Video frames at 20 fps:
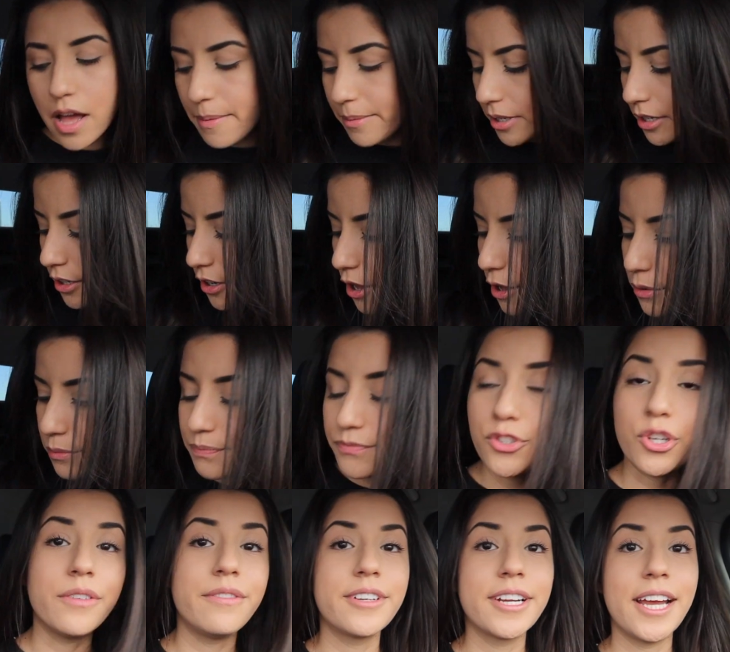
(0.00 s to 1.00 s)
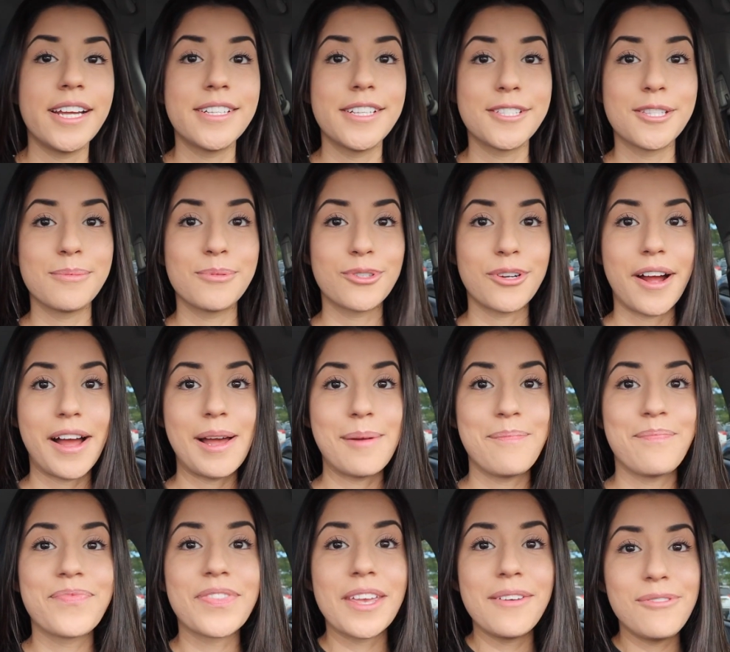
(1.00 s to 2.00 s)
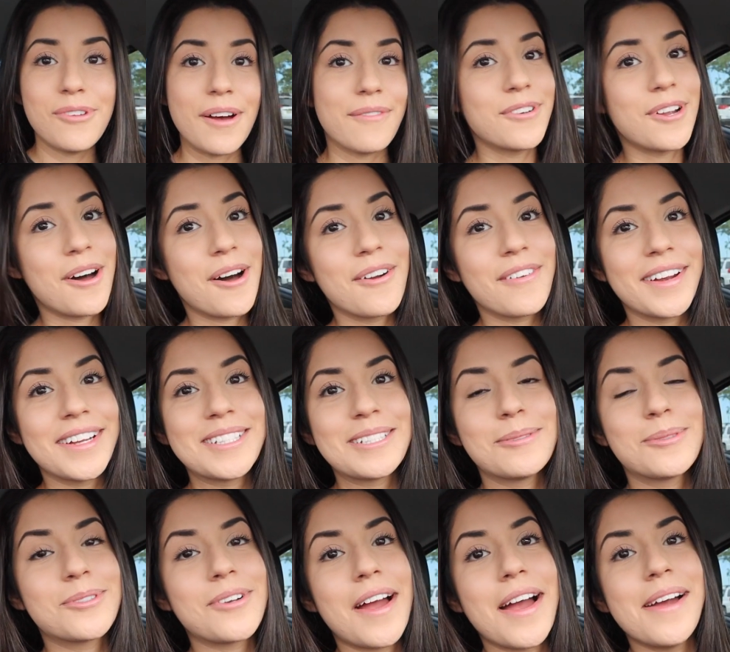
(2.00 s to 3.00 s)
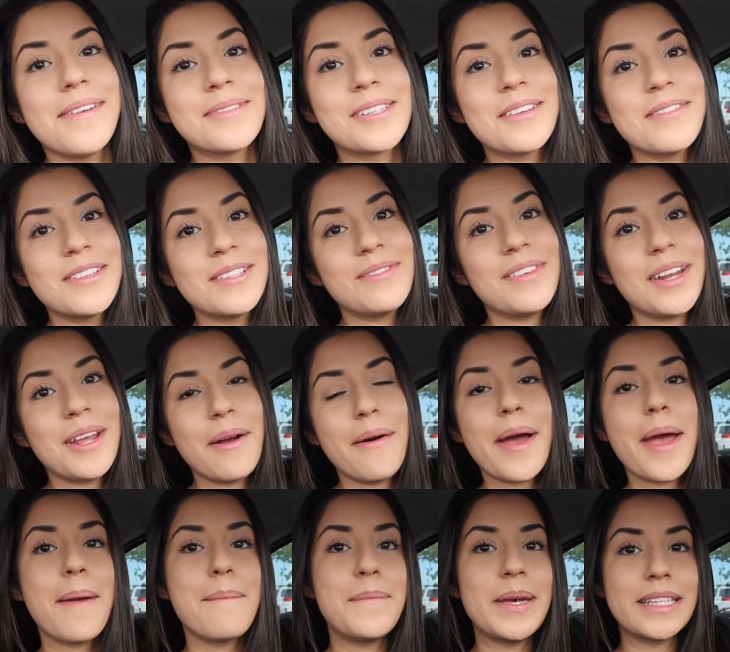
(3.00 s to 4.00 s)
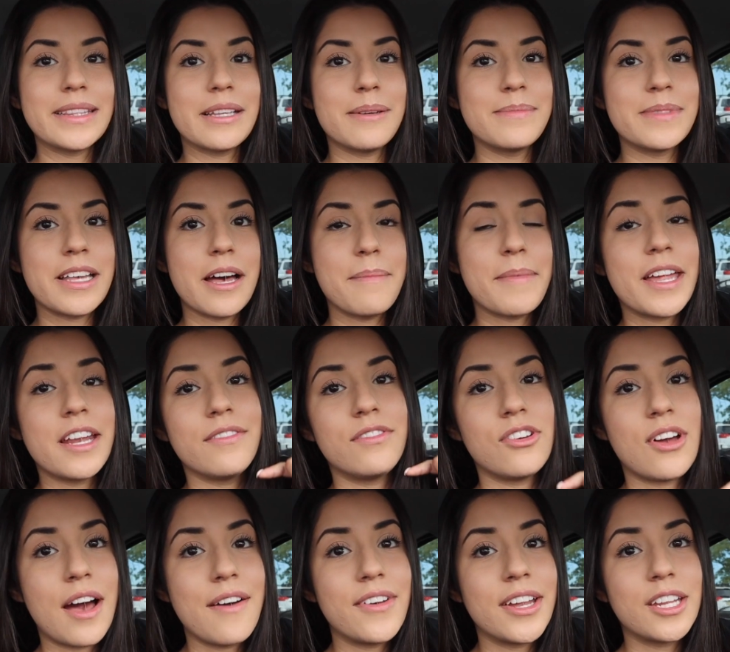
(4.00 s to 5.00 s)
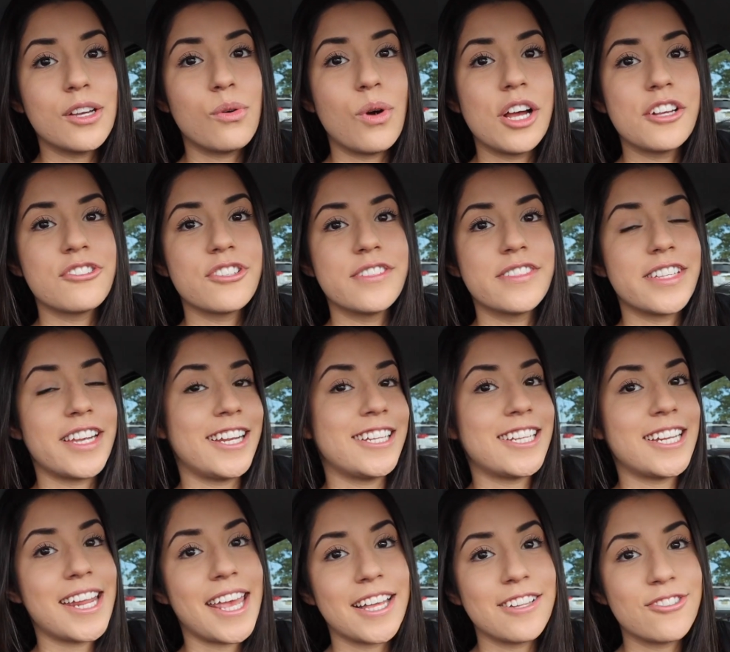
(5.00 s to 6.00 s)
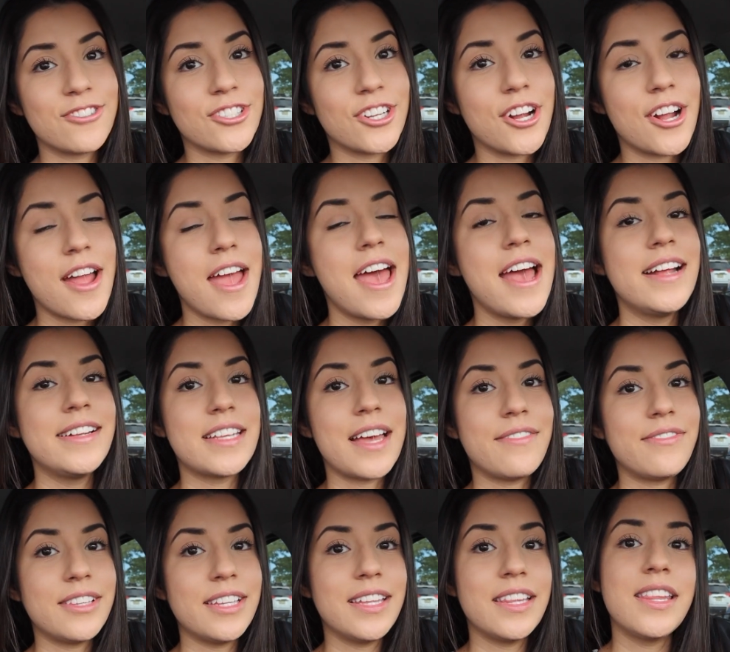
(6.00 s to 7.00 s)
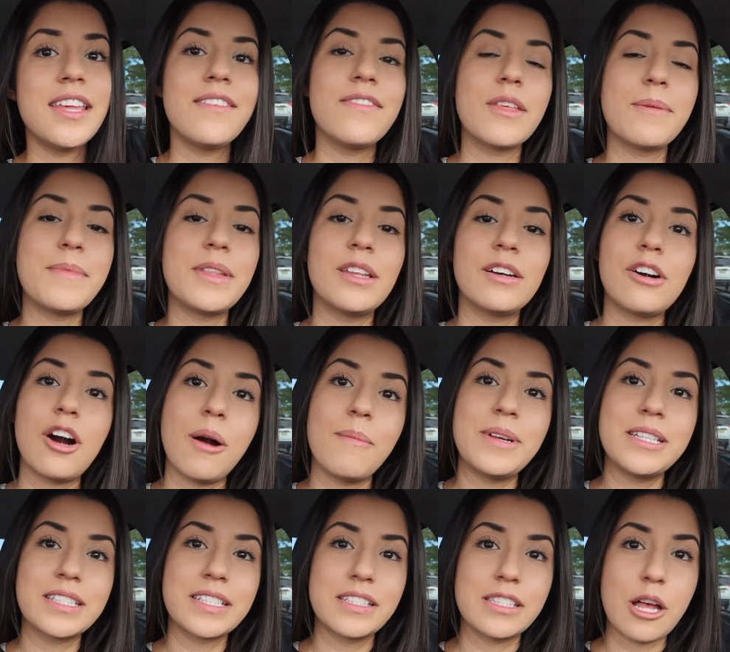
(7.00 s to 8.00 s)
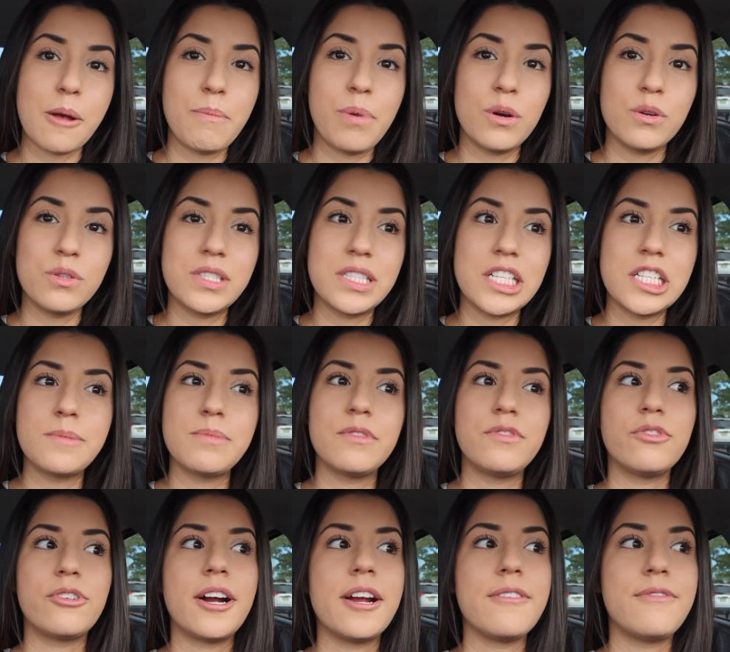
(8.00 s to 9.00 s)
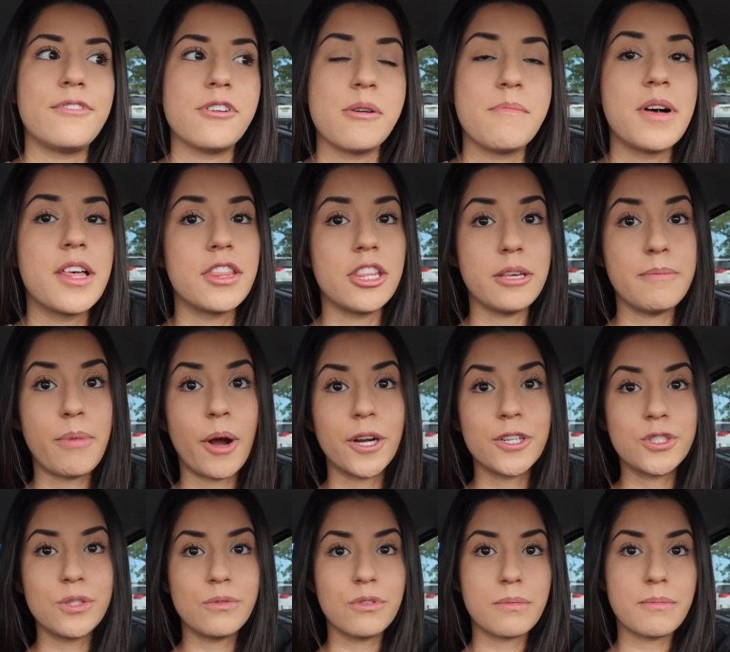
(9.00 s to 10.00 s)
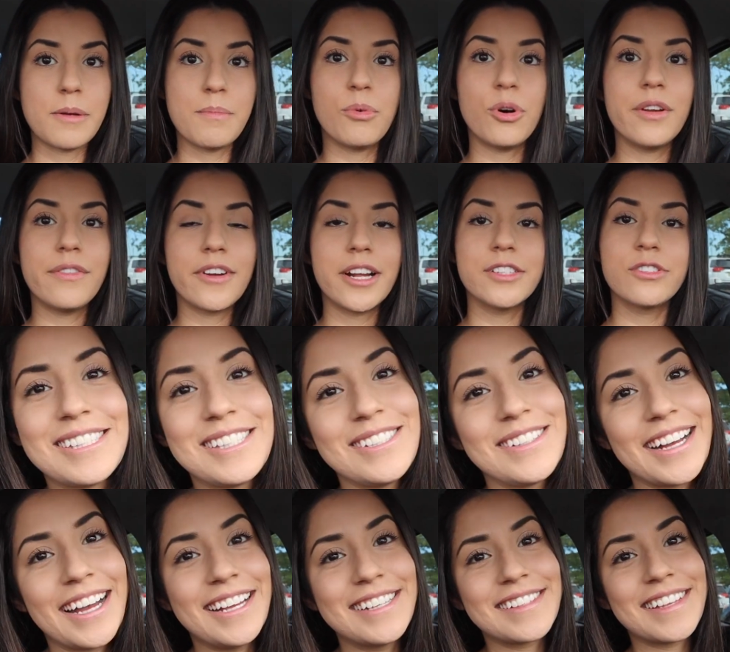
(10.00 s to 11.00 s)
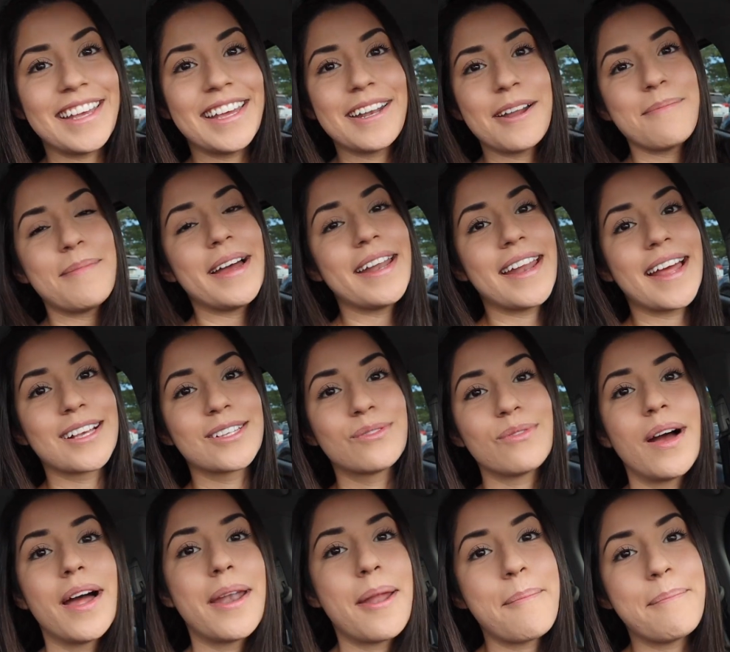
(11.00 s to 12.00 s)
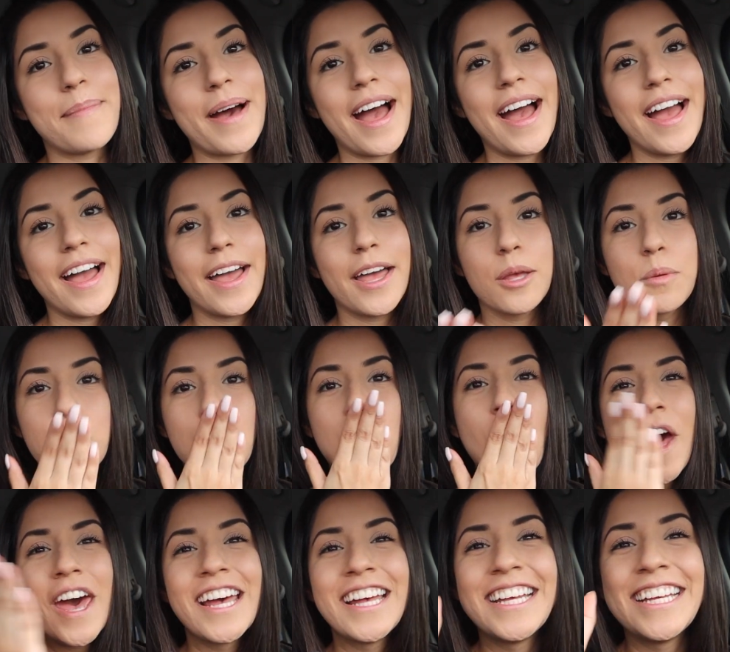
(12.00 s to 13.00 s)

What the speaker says: I'm gonna go. Don't forget to subscribe. If you have not already subscribed, give this video a big thumbs up, and if you have any questions that I didn't answer, definitely leave them in the comments because I'll post this before I film the part 2 with my boyfriend. See you guys in my next one. Bye!